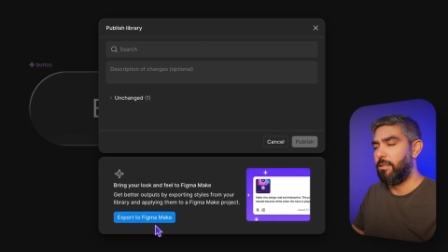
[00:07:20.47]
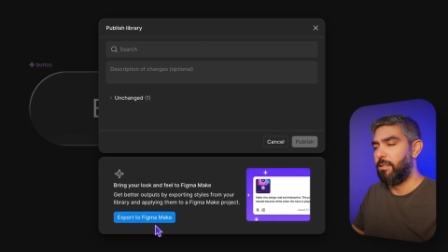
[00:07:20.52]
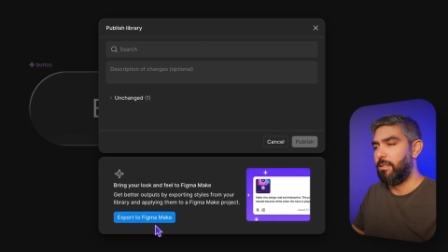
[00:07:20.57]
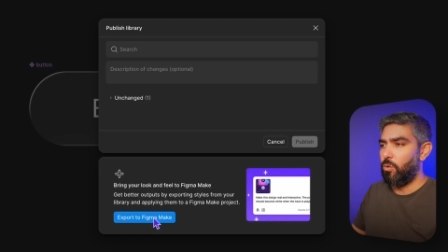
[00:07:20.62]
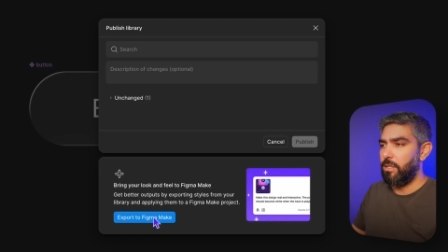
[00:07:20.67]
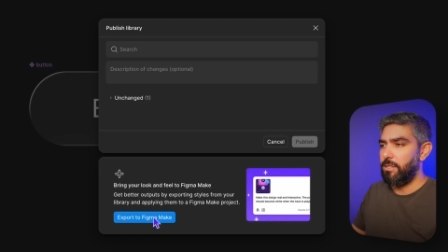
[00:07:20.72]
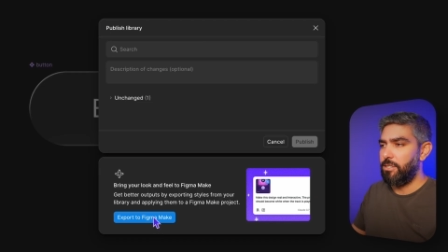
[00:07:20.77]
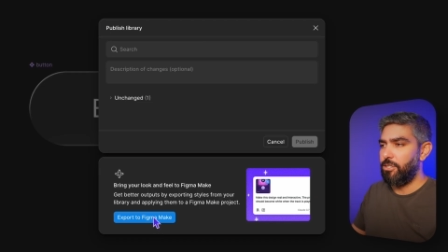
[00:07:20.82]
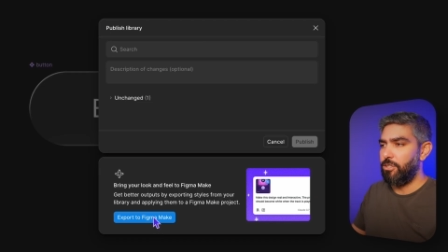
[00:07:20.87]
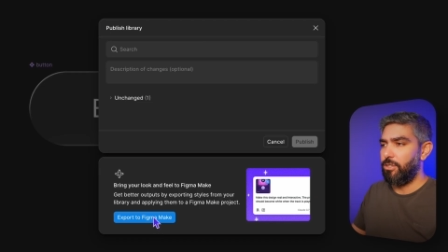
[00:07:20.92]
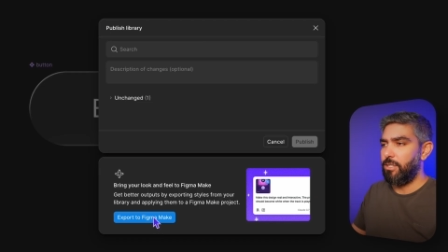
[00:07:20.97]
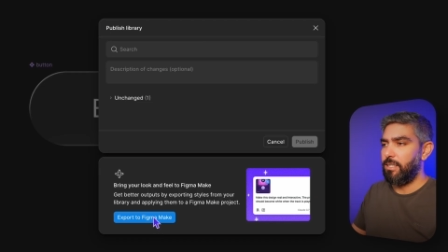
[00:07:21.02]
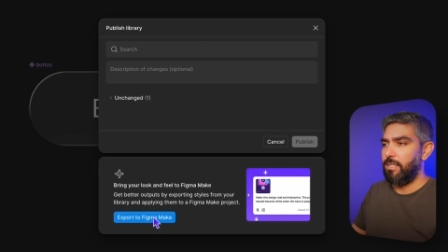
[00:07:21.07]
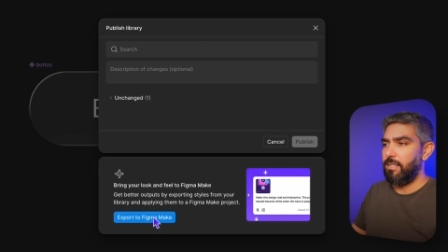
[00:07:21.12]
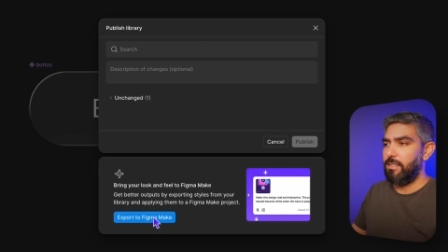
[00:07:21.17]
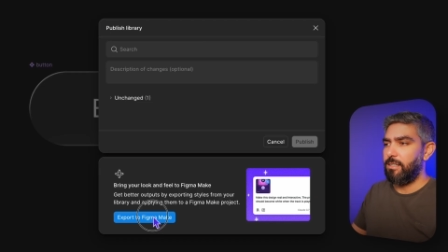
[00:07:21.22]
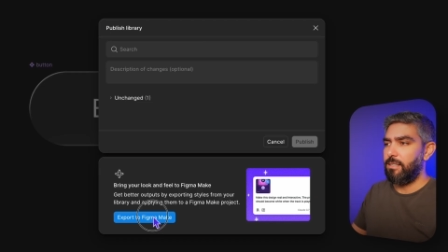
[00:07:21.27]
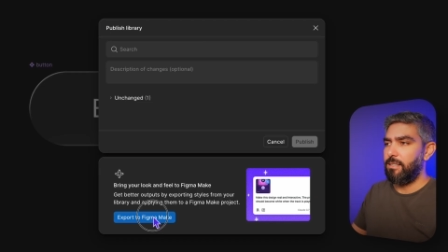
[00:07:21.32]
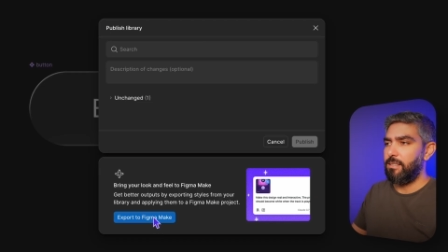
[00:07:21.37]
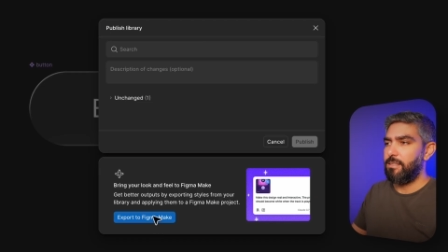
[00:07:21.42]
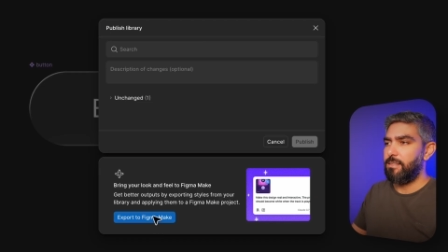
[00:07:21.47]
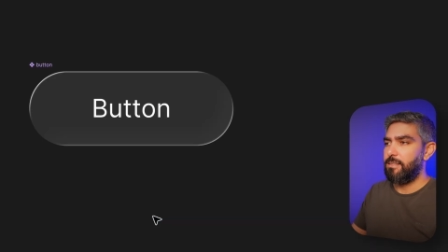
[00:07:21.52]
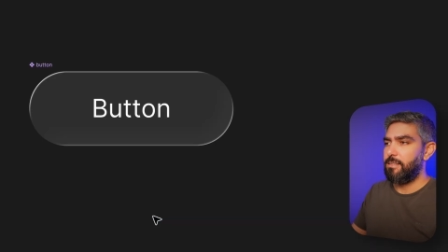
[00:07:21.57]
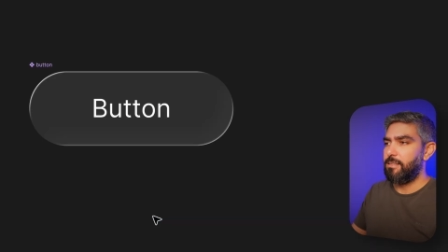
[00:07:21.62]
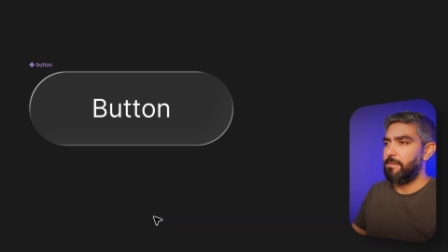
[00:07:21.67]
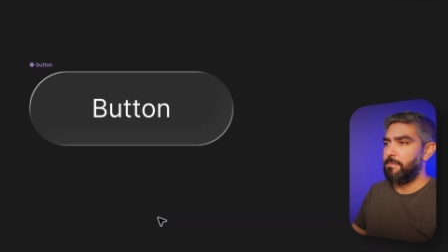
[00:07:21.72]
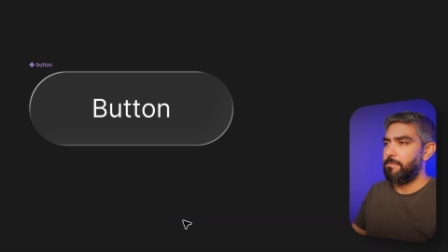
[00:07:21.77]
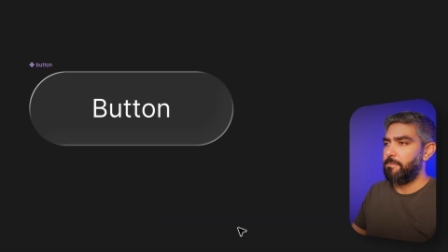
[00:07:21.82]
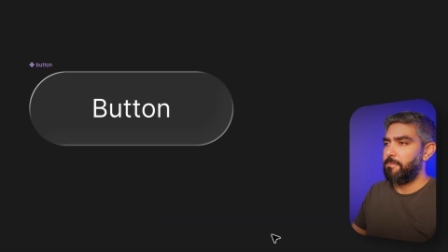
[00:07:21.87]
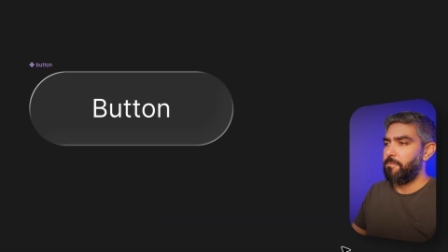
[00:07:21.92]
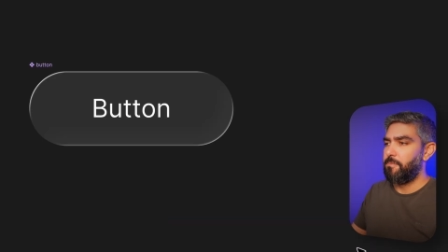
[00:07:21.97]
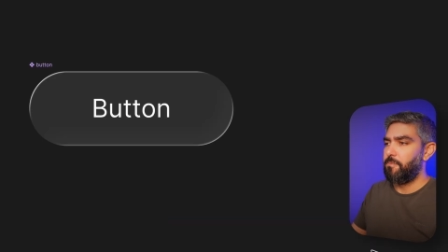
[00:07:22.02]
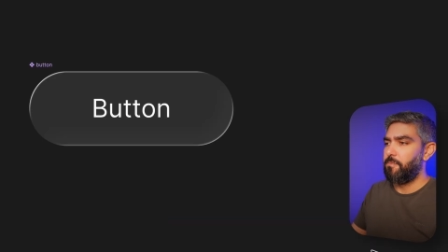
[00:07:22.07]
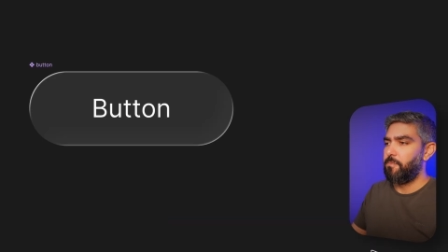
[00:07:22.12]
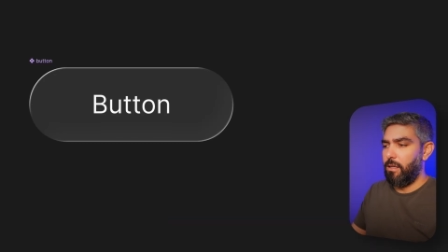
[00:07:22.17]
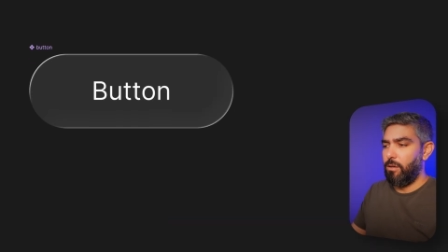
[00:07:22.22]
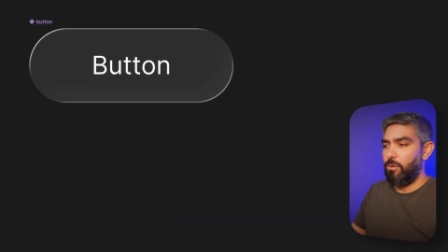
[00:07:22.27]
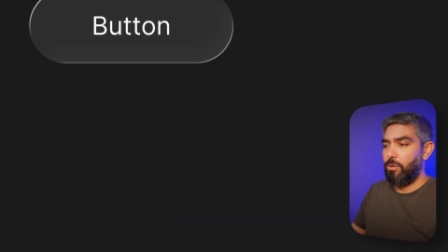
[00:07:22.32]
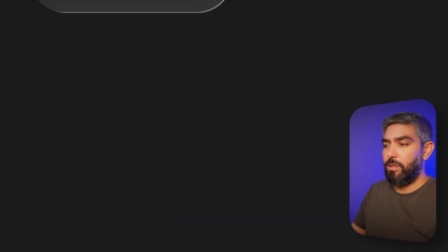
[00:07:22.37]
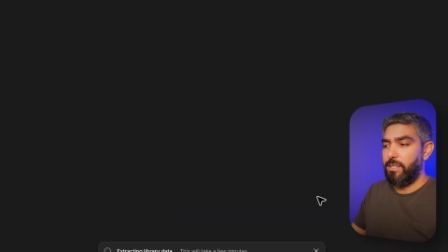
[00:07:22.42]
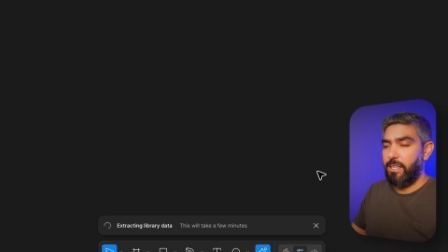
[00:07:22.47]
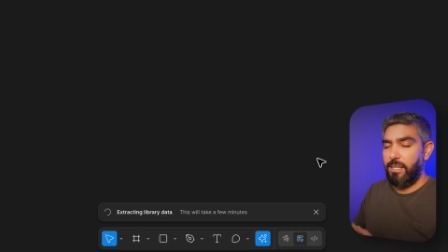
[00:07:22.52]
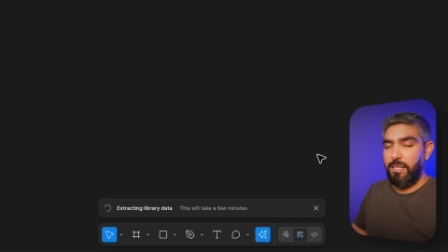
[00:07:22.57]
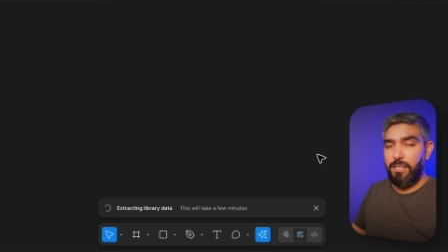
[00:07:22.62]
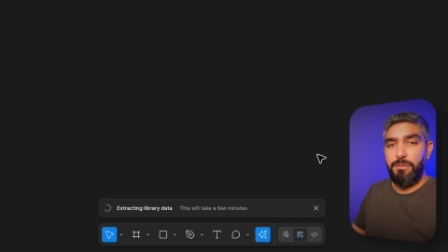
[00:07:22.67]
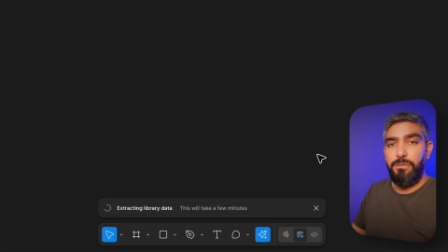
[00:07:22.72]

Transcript: Once you click this, it will take